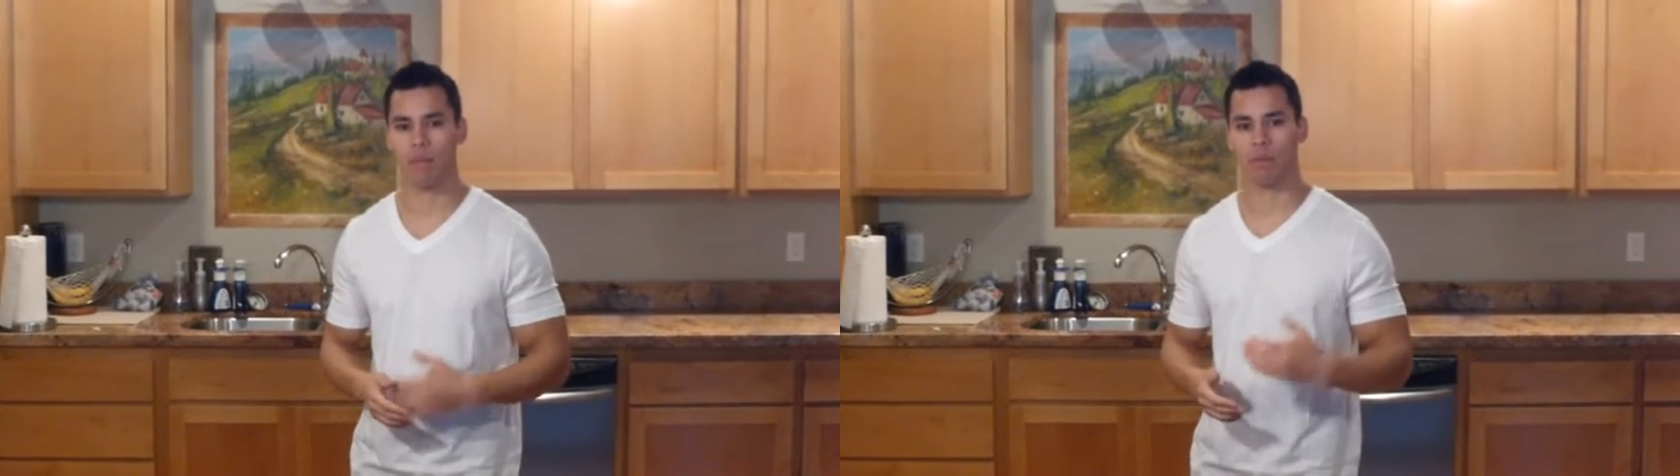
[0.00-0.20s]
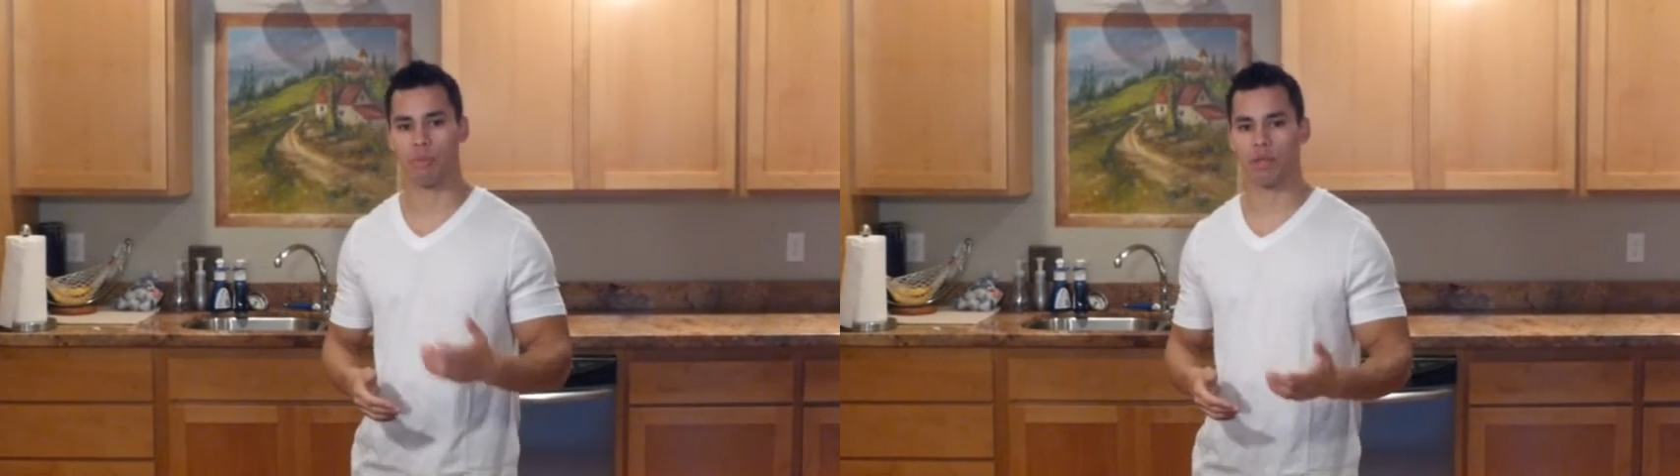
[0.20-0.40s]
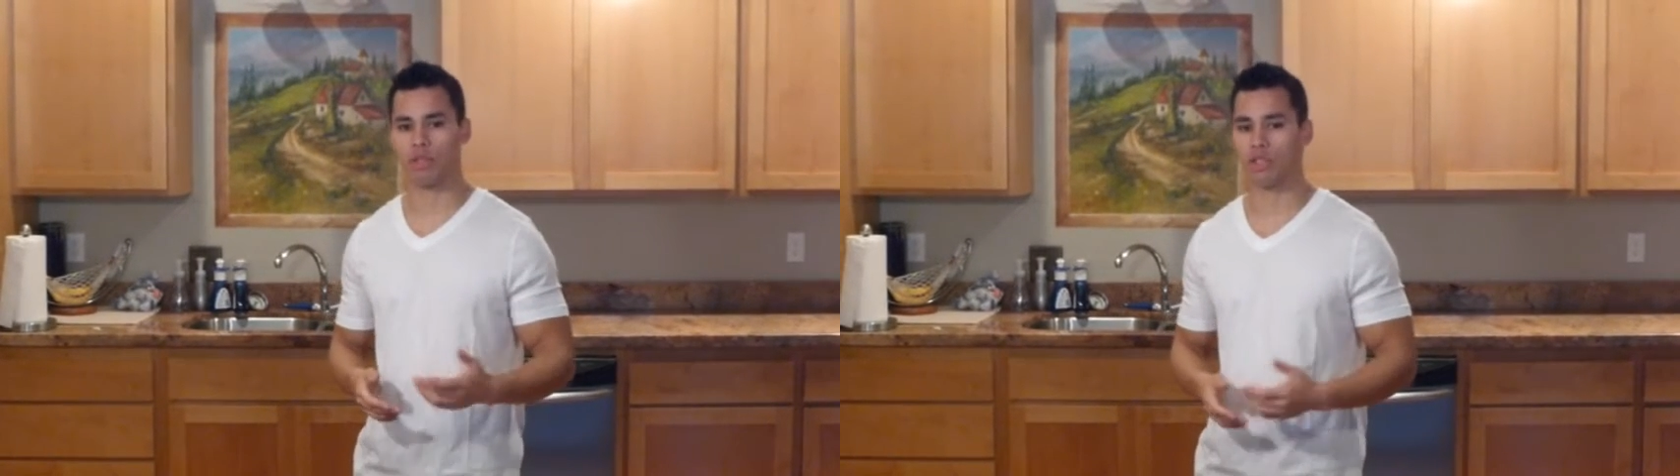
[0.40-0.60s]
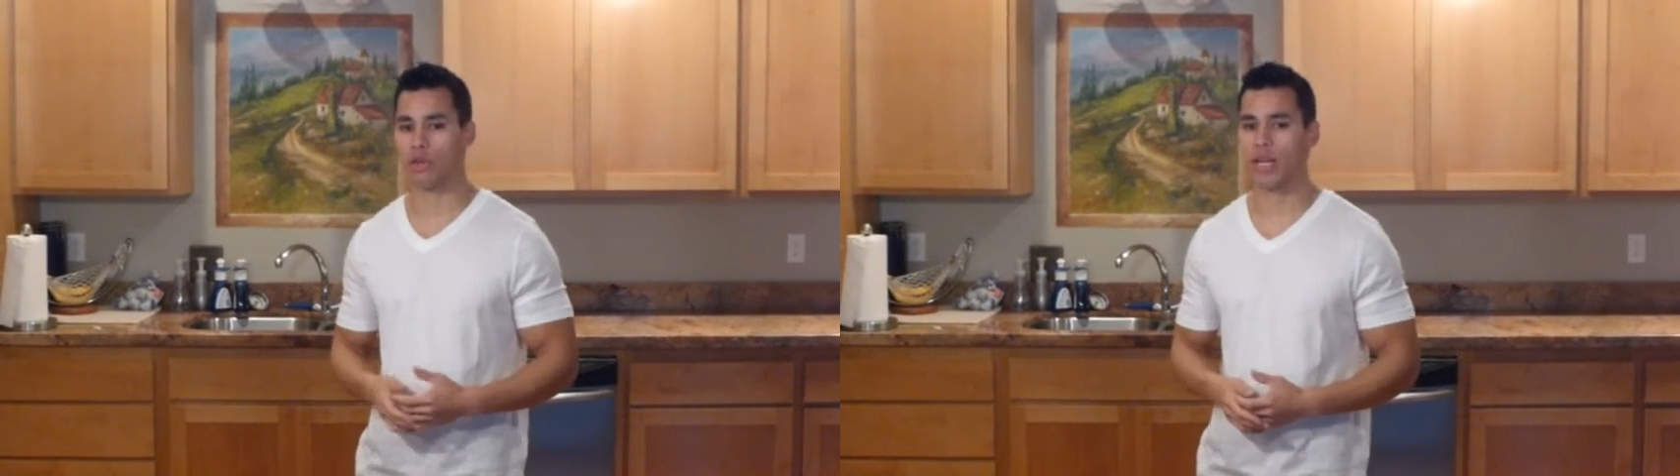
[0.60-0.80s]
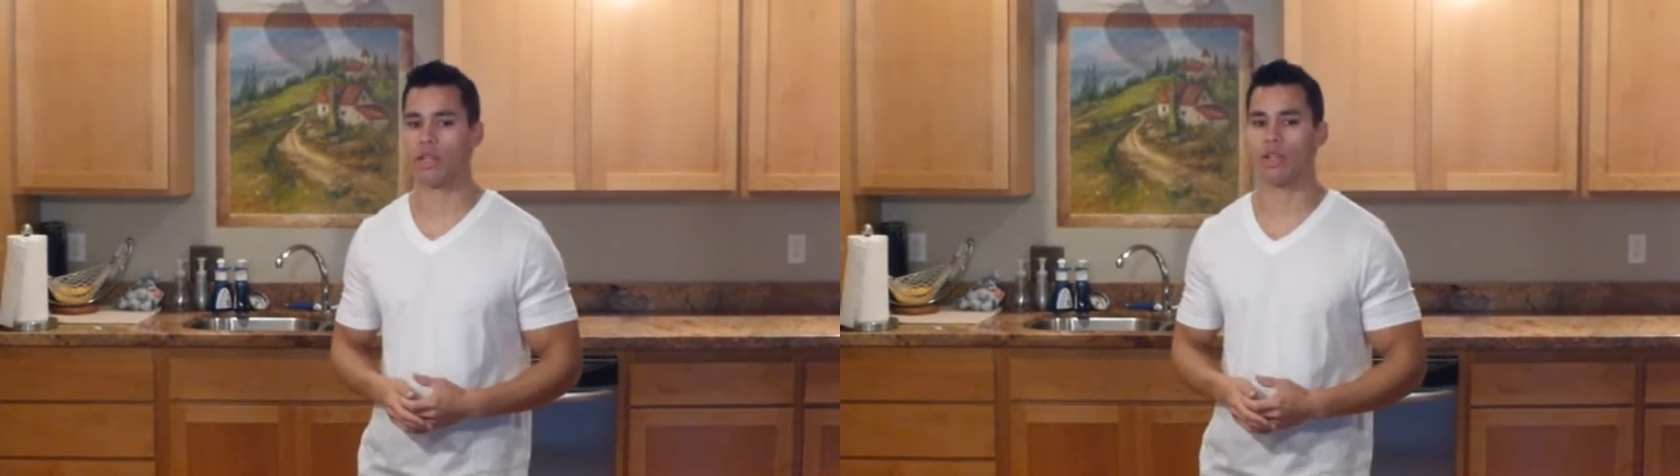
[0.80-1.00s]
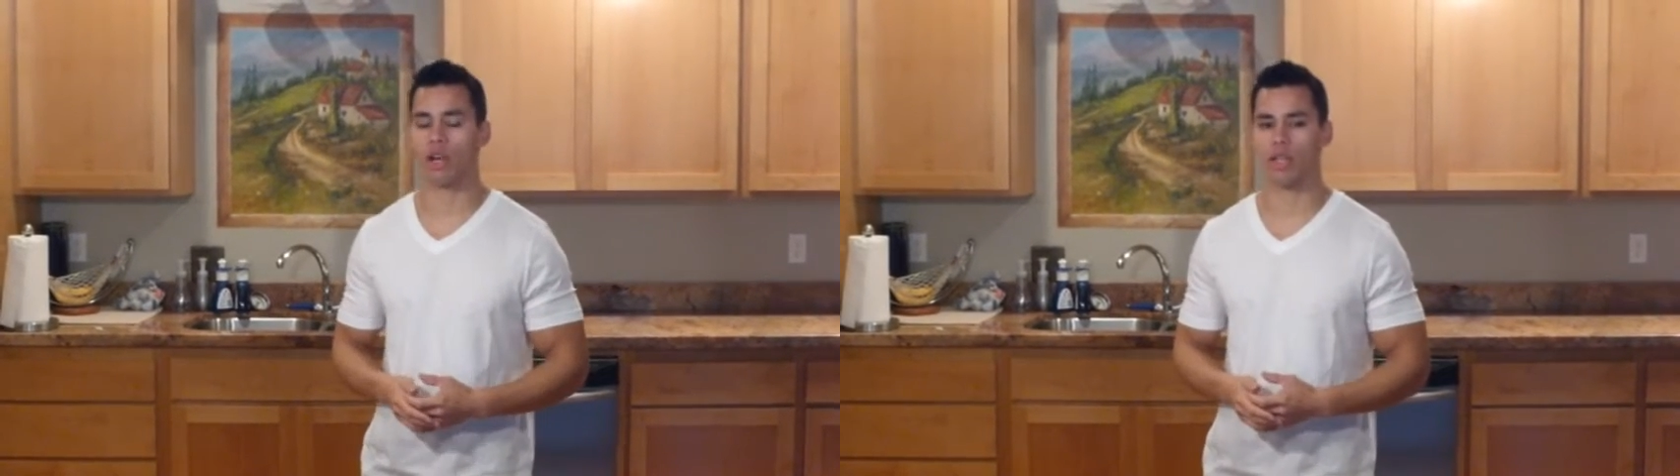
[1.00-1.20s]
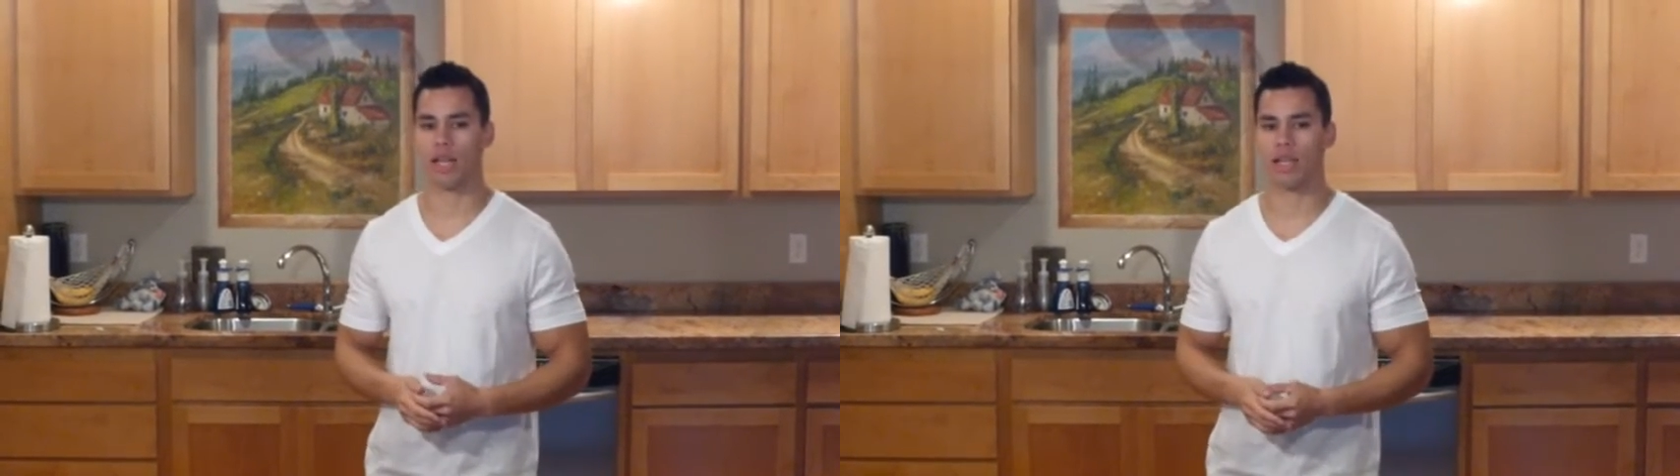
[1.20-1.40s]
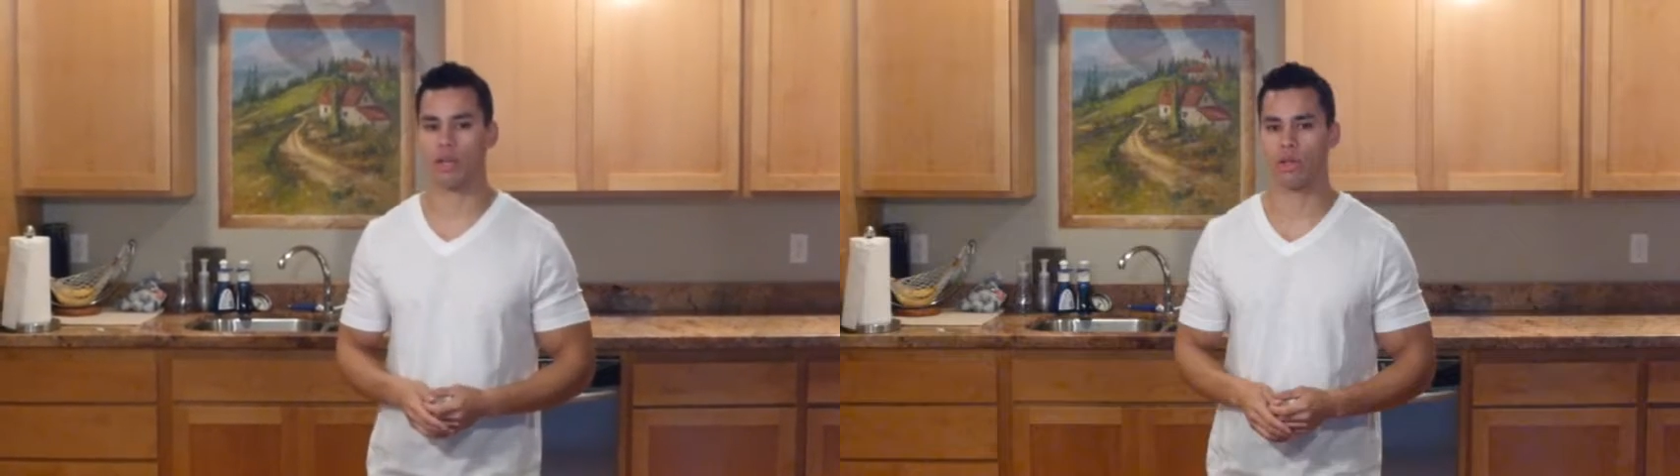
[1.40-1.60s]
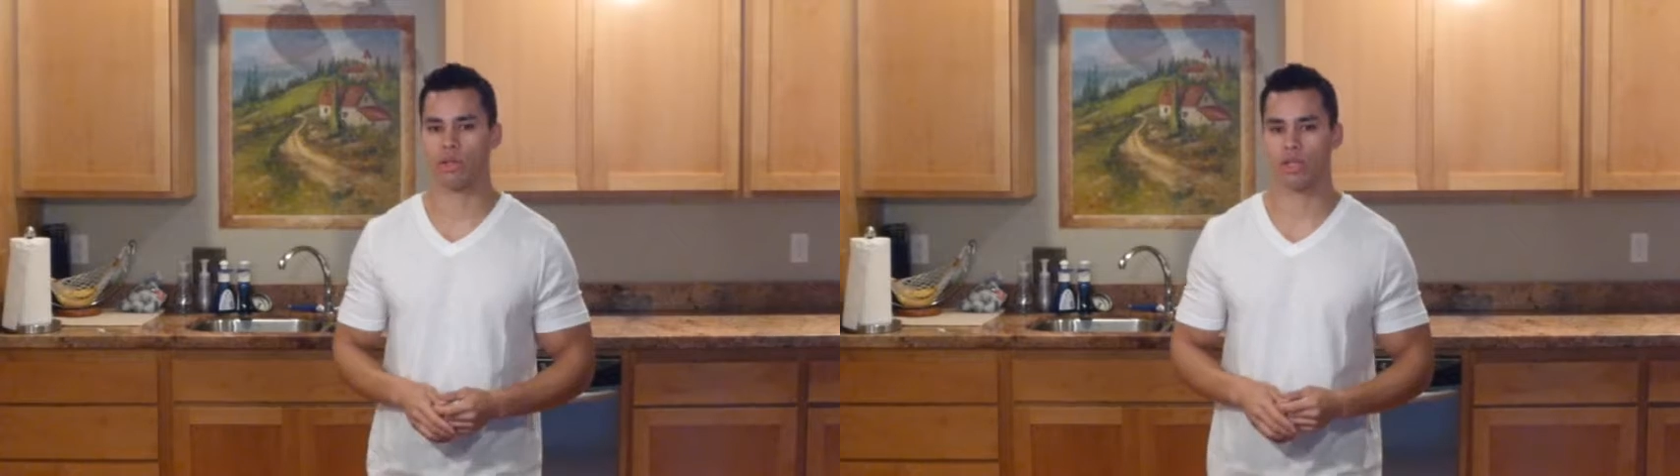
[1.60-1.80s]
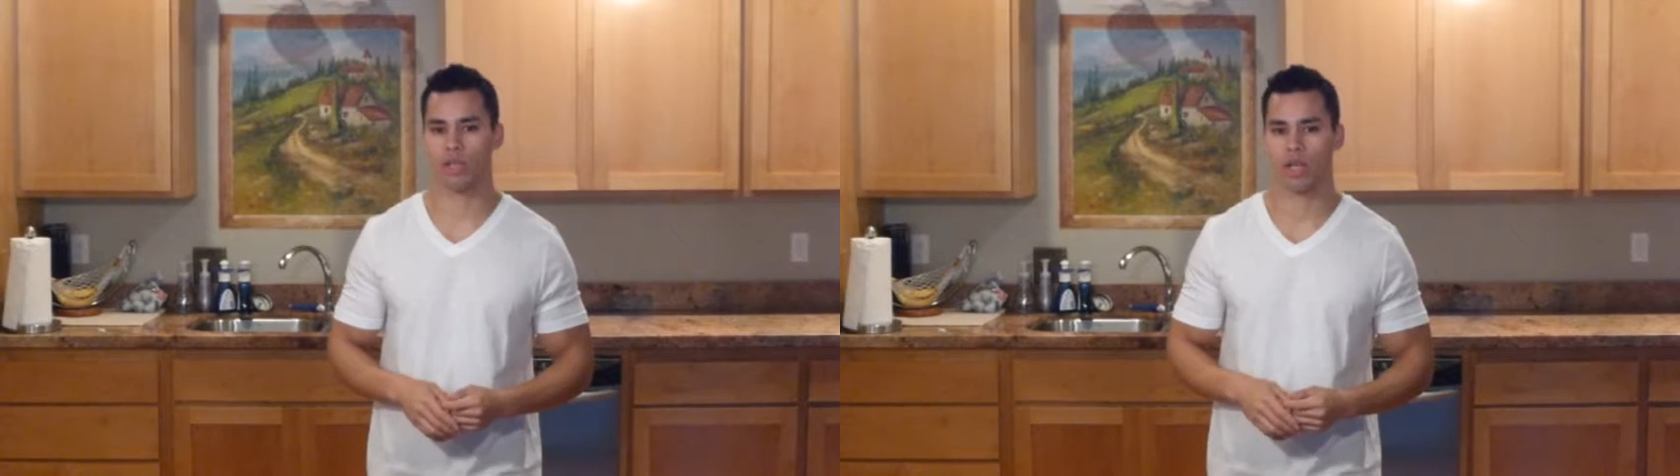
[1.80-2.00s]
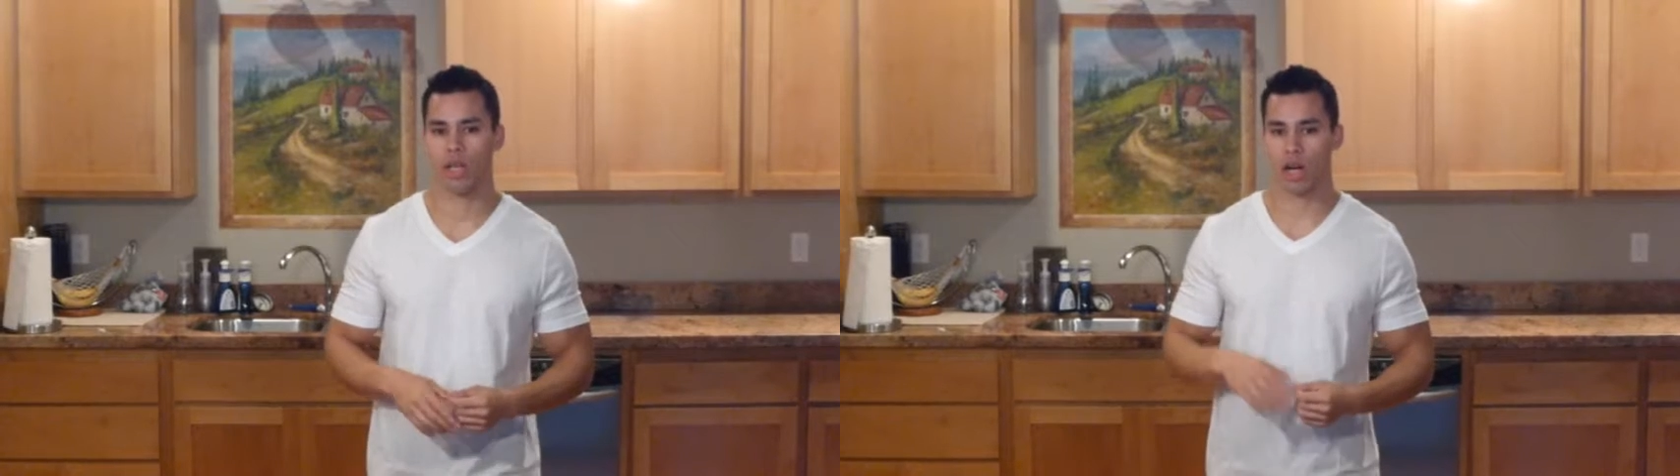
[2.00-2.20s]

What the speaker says: I'm a personal trainer and online coach.